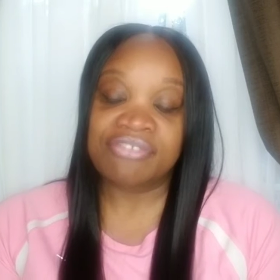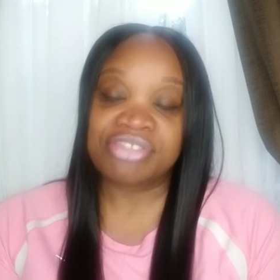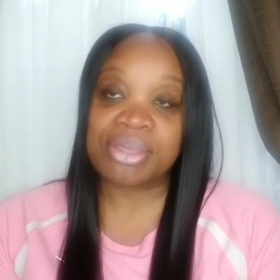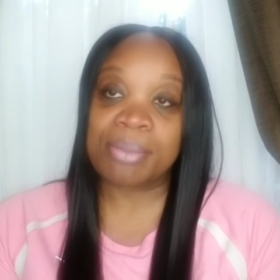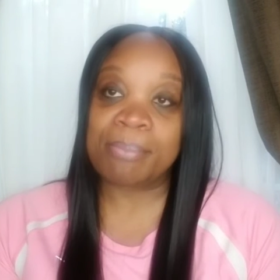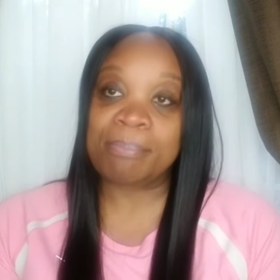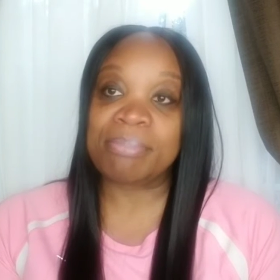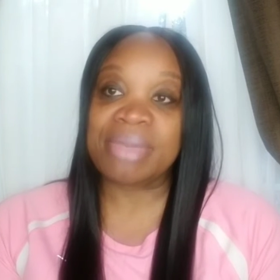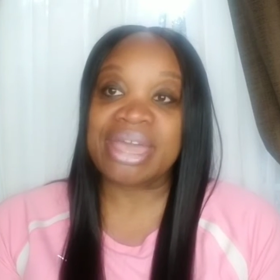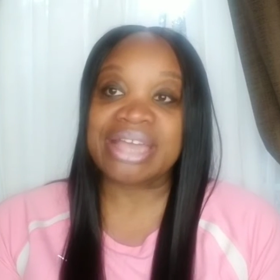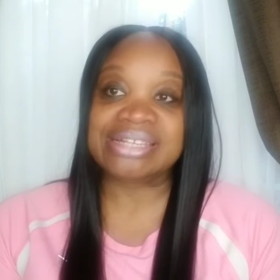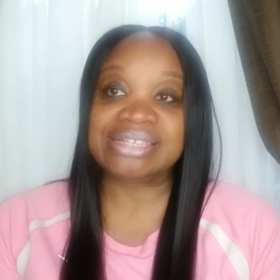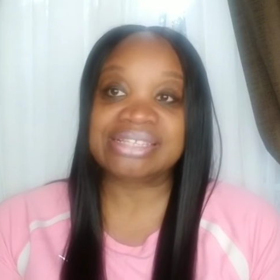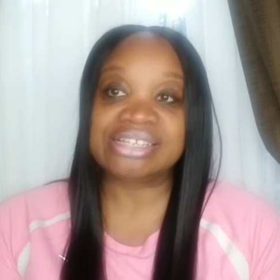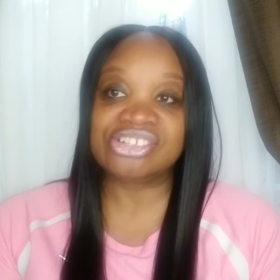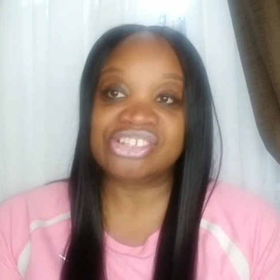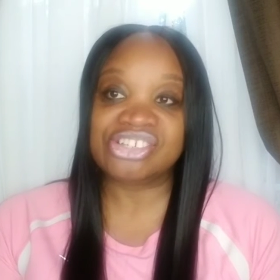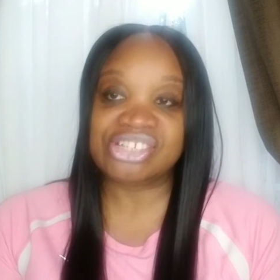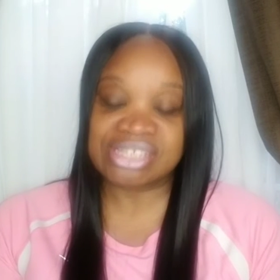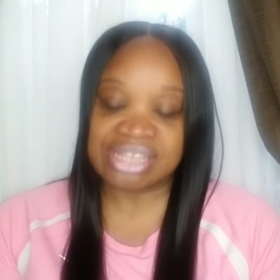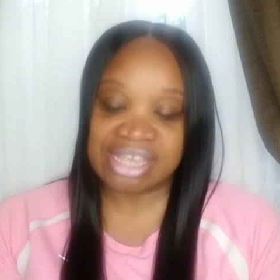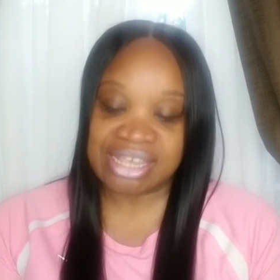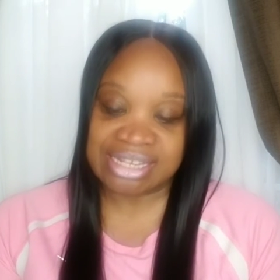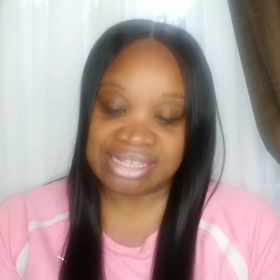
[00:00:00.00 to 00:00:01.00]
The message
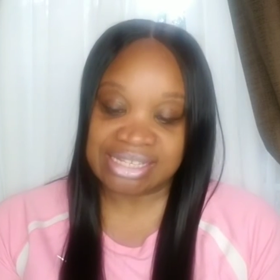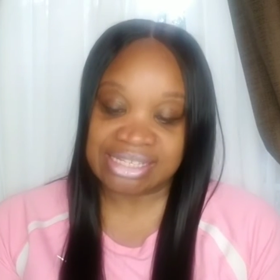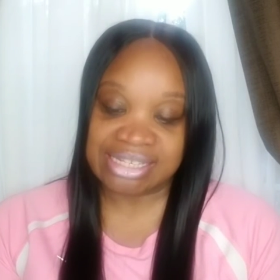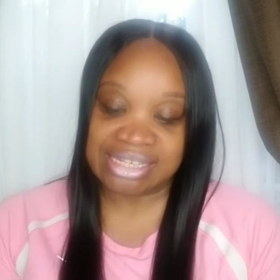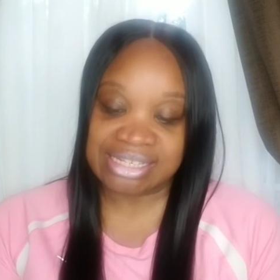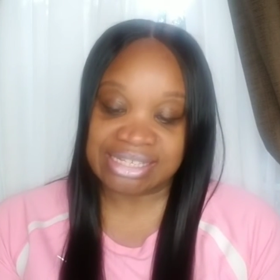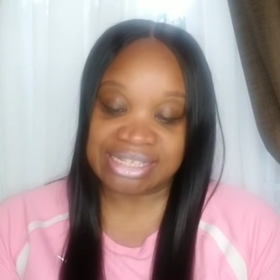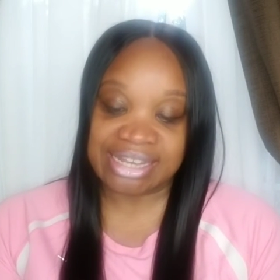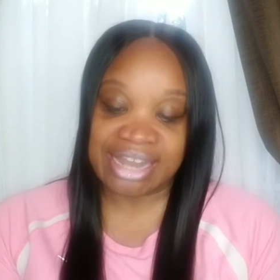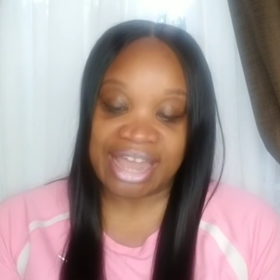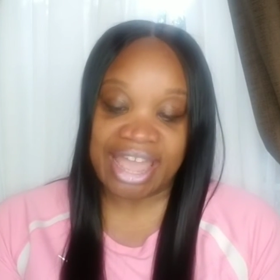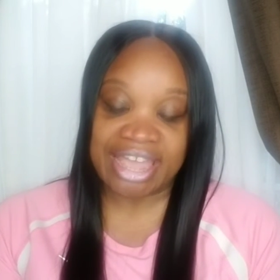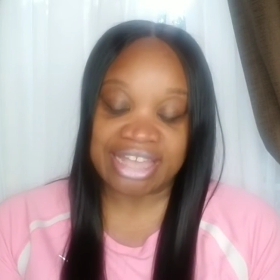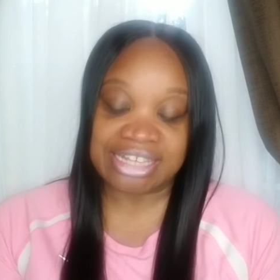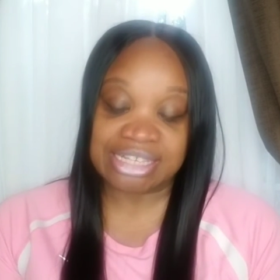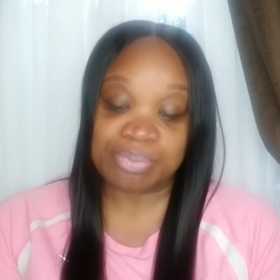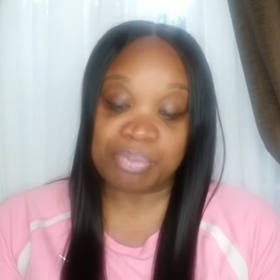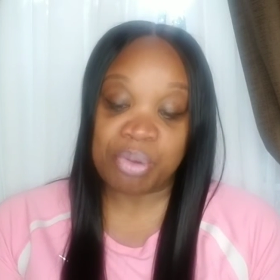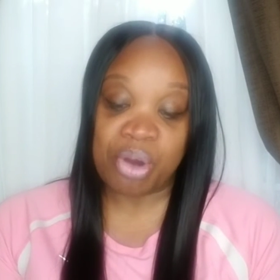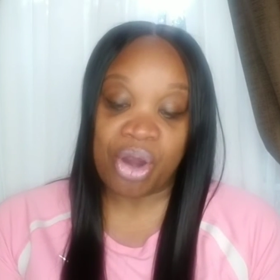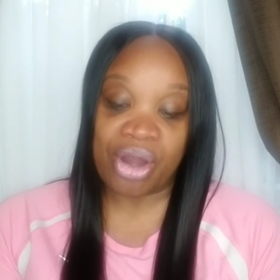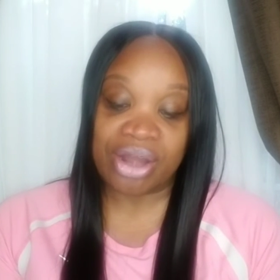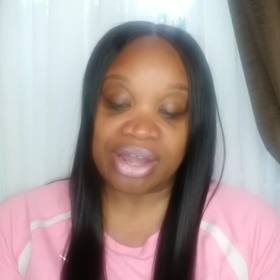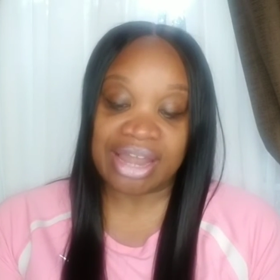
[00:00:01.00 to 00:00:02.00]
says this
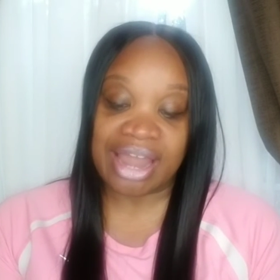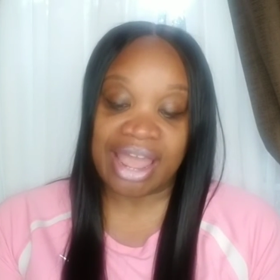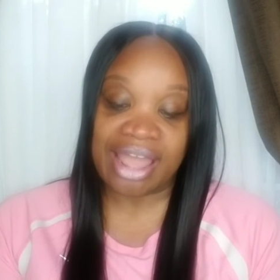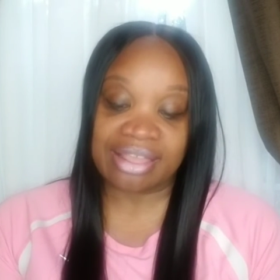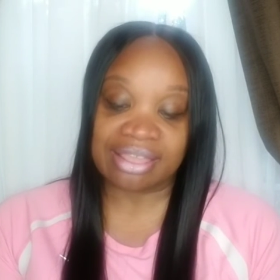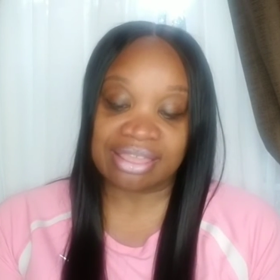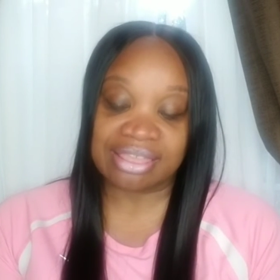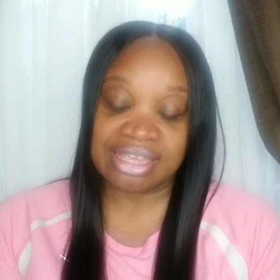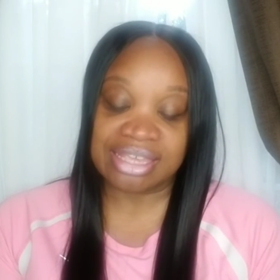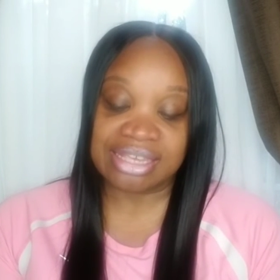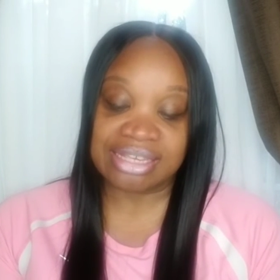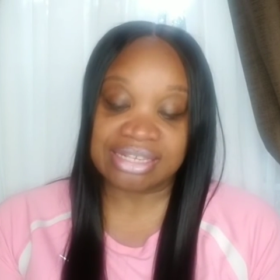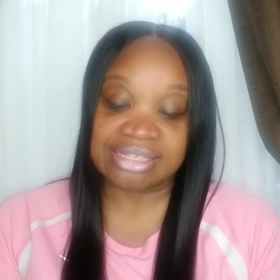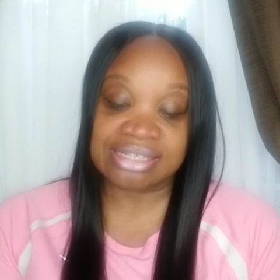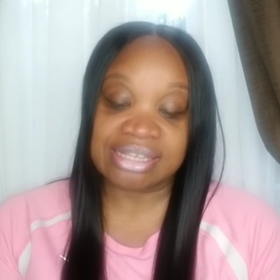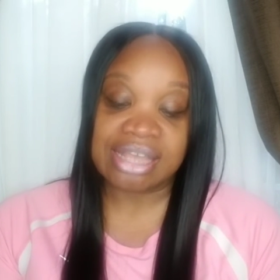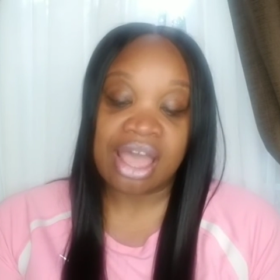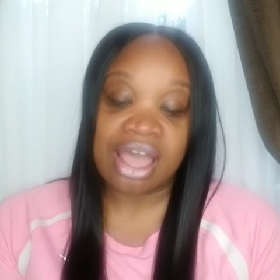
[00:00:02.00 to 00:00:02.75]
last part like this